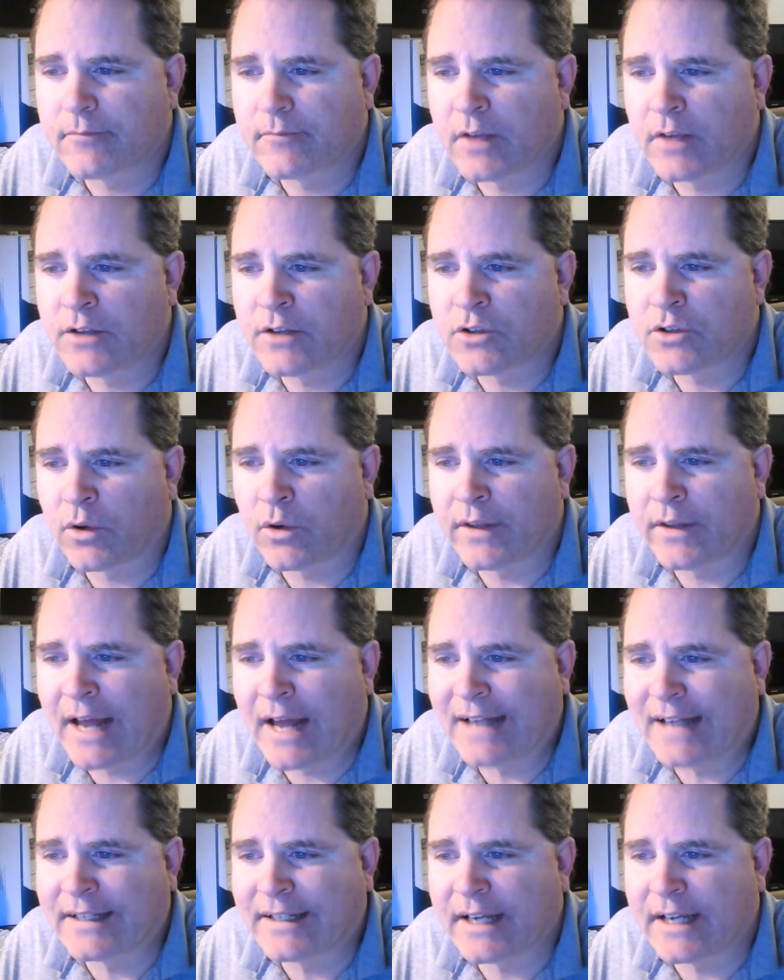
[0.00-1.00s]
And so in
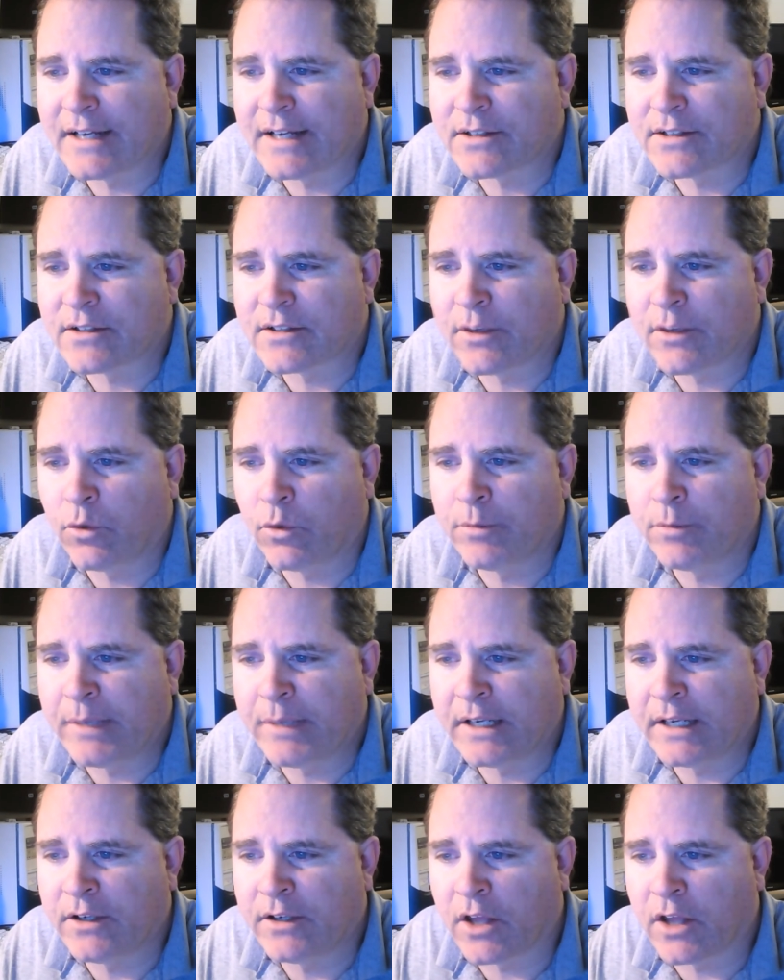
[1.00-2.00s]
that case, it would
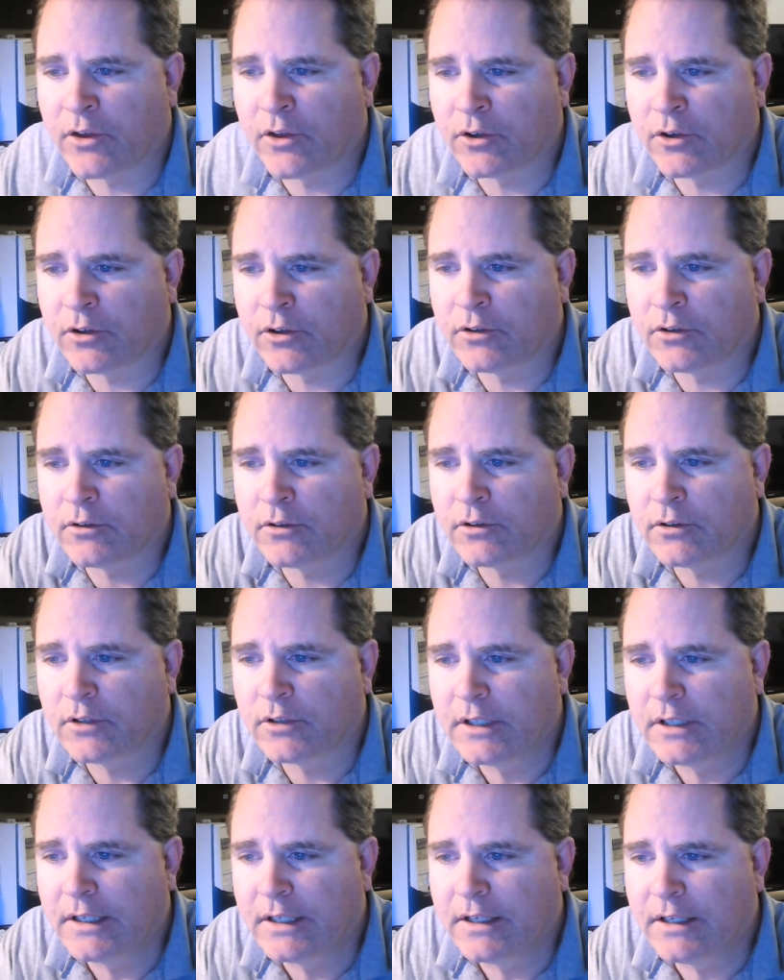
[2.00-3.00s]
be another
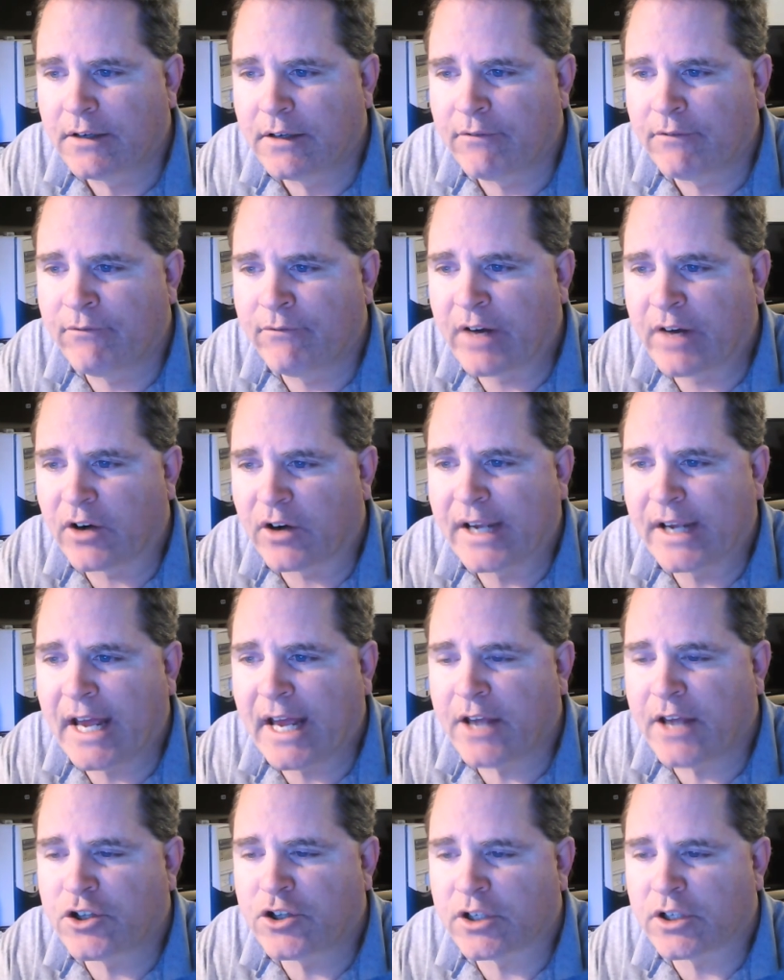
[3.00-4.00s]

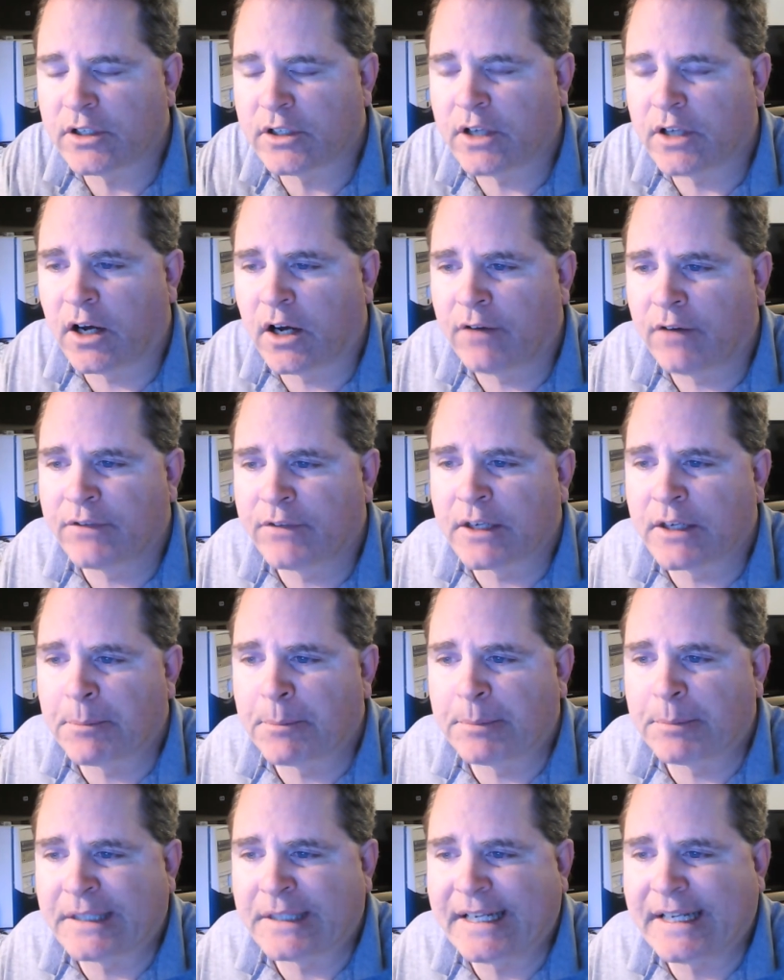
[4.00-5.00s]
variation of
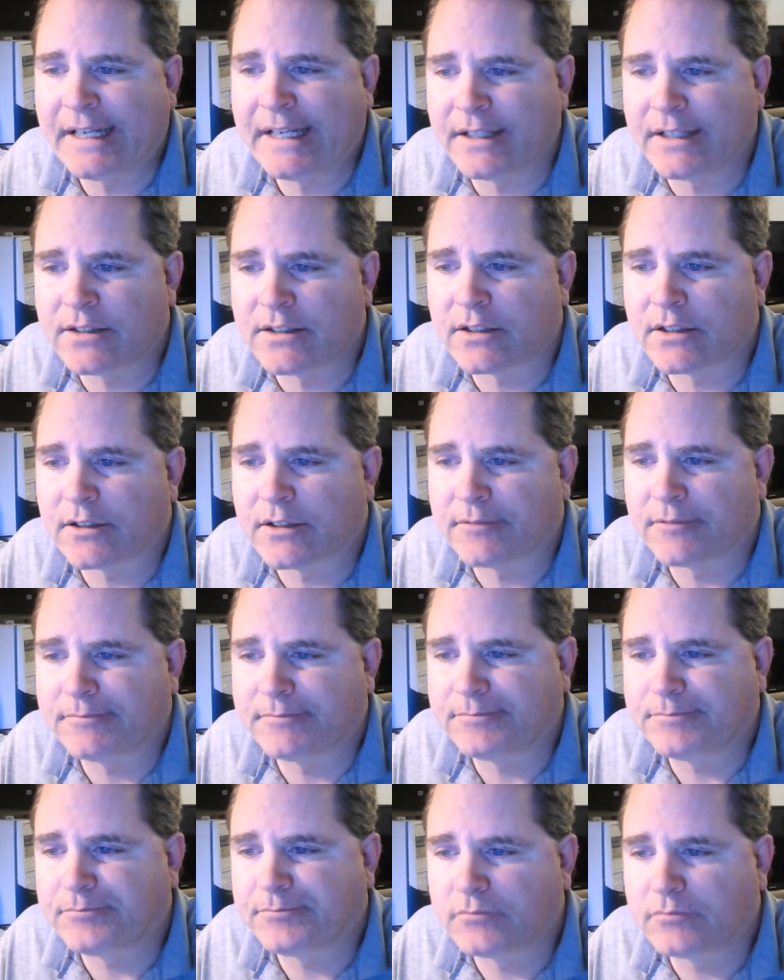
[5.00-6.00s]
complete
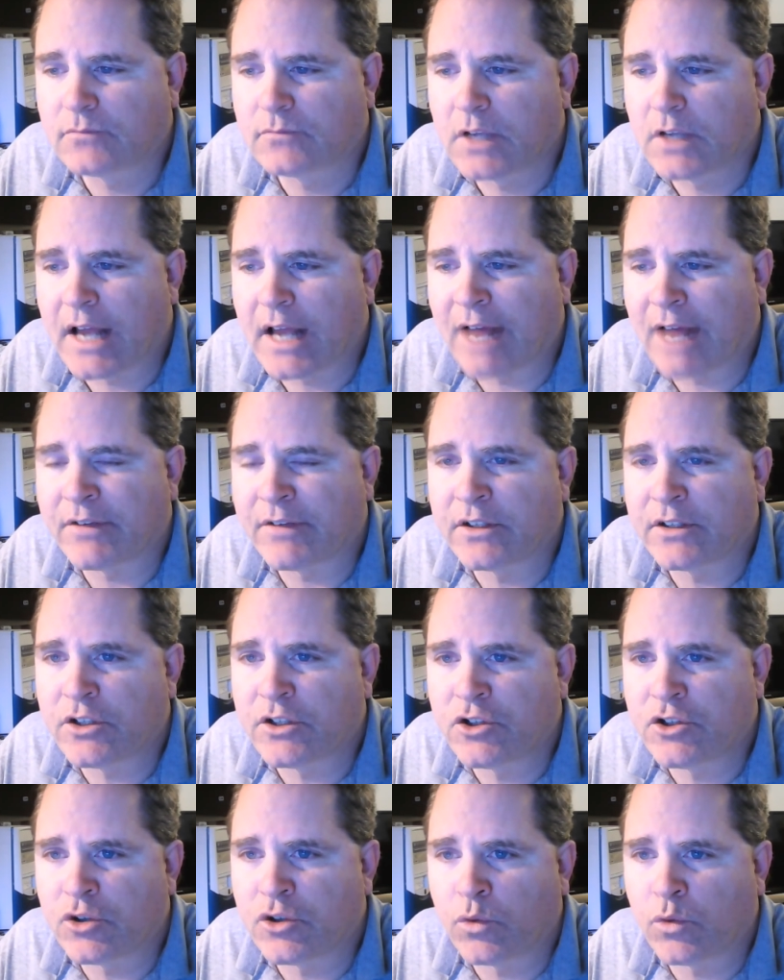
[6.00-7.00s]
having
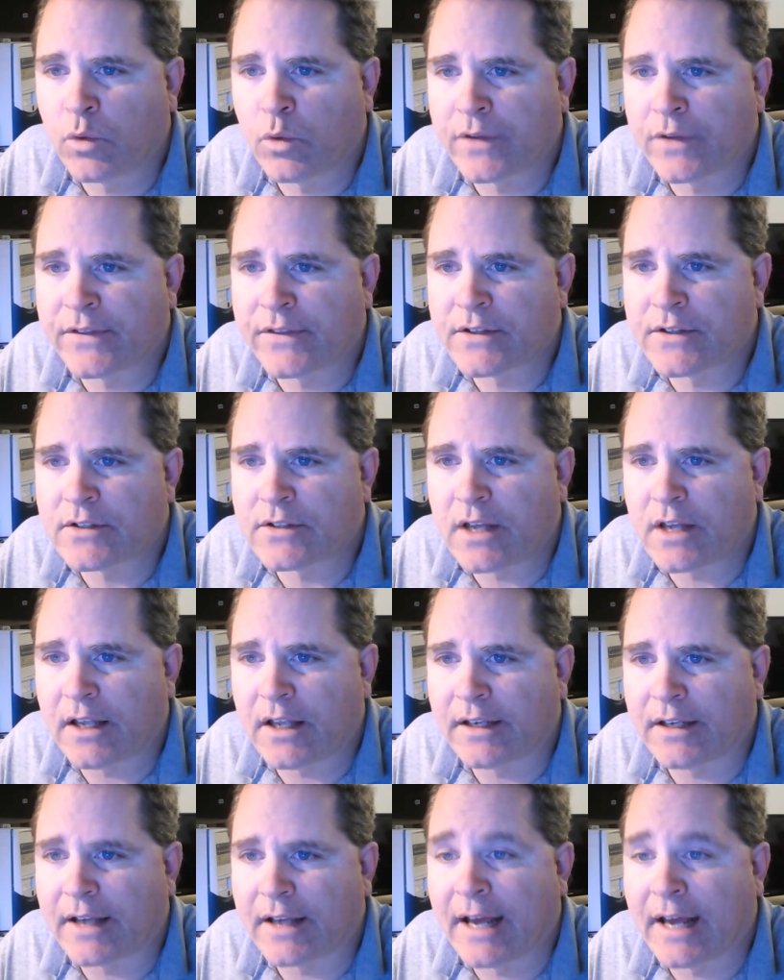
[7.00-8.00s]
to do with the
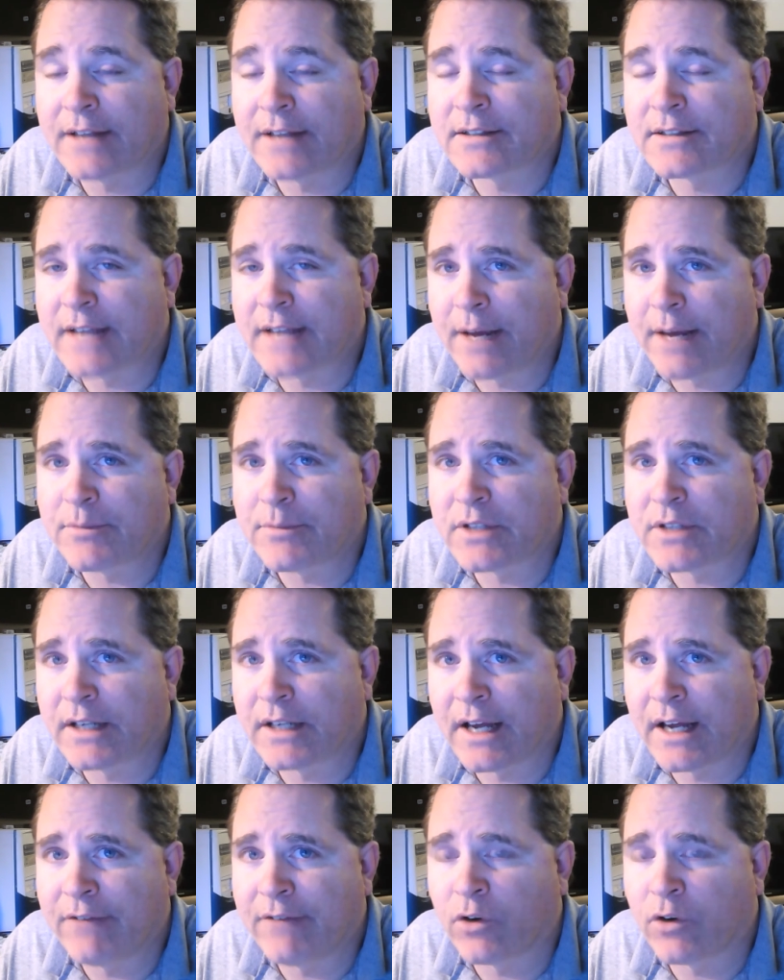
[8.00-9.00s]
sun. As Samson,
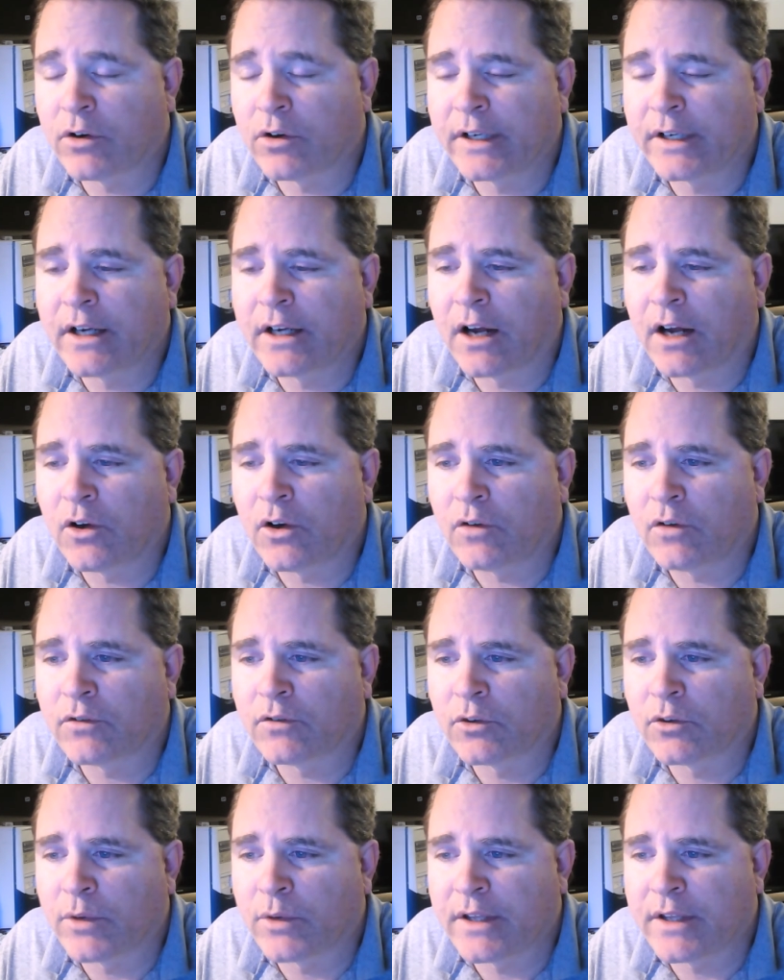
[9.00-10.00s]
I've already gone
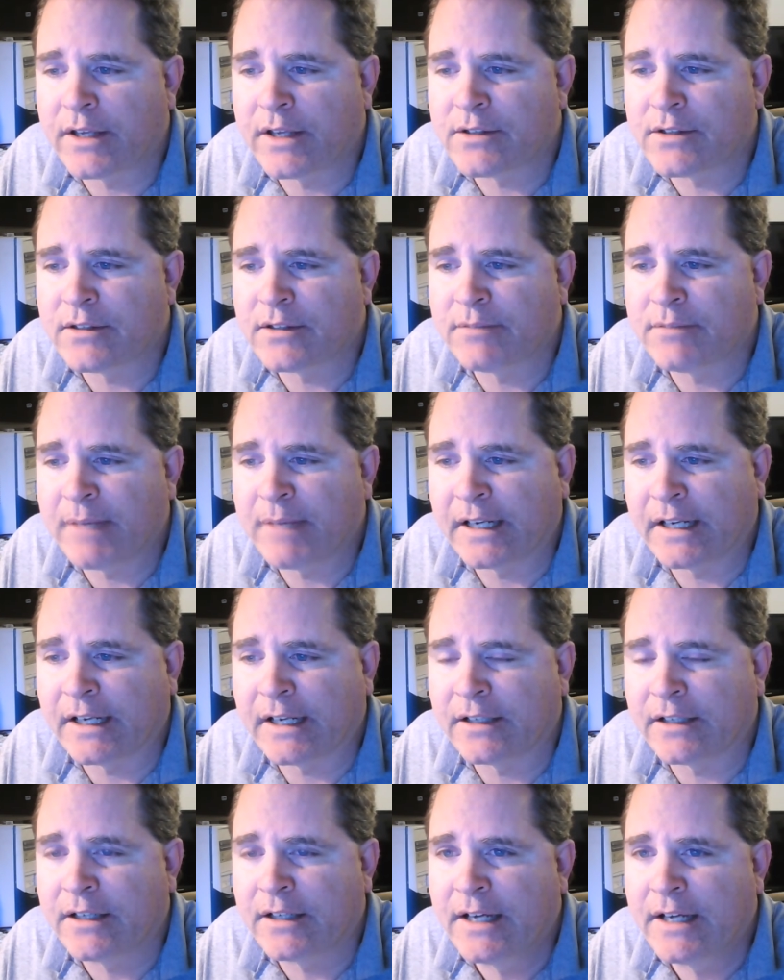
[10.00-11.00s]
over with his
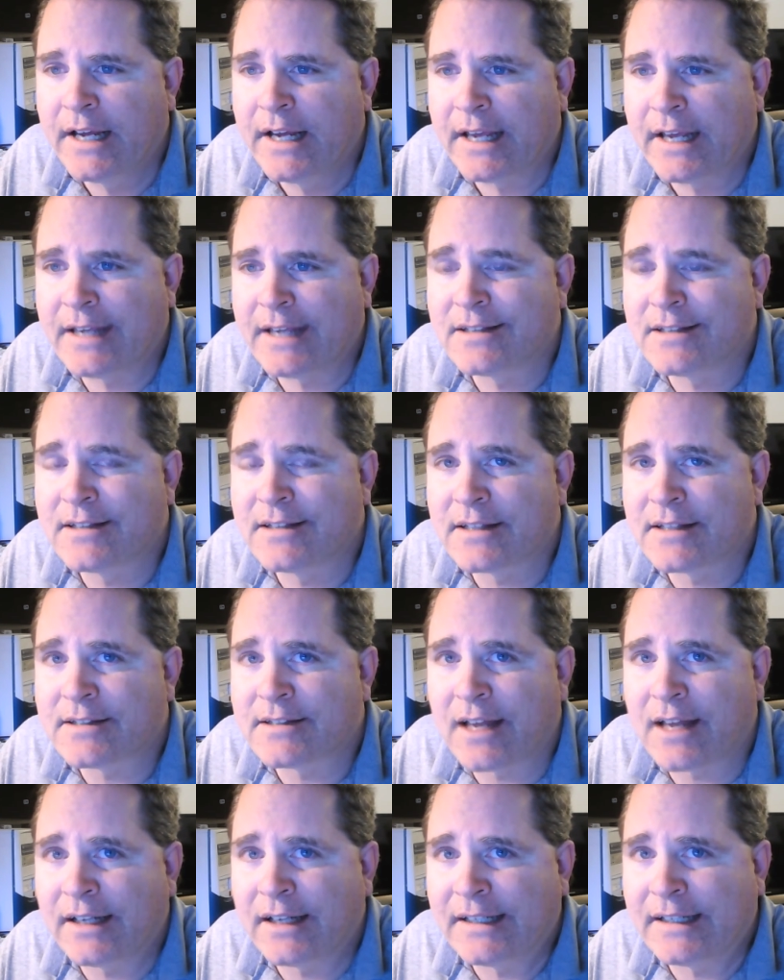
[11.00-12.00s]
meaning, he's the
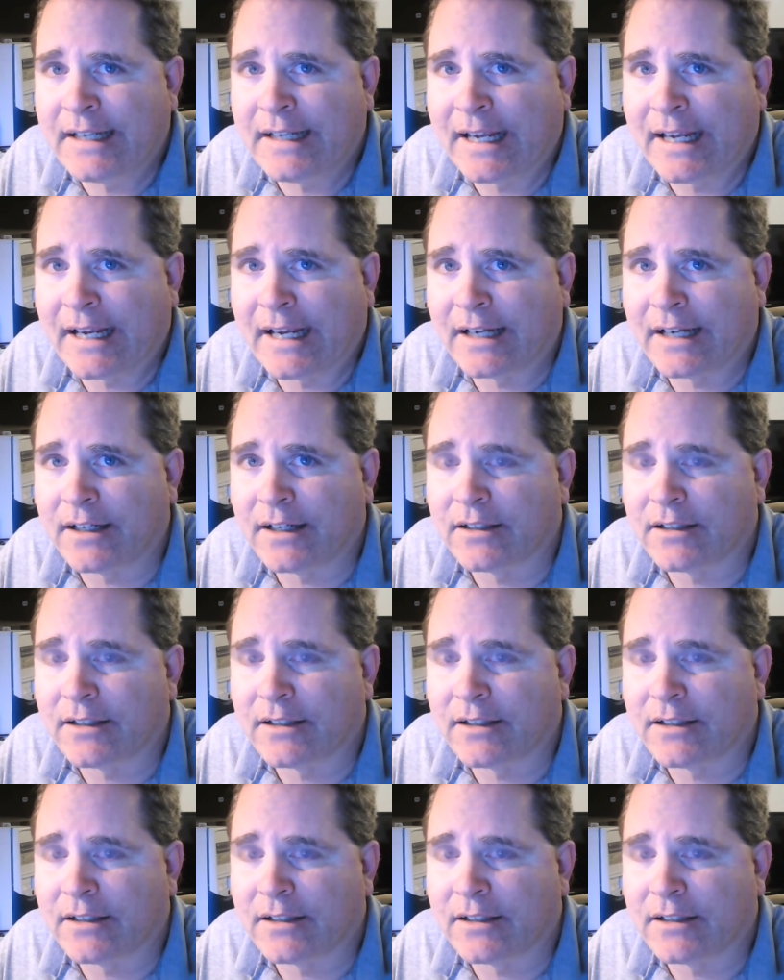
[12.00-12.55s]
sun king.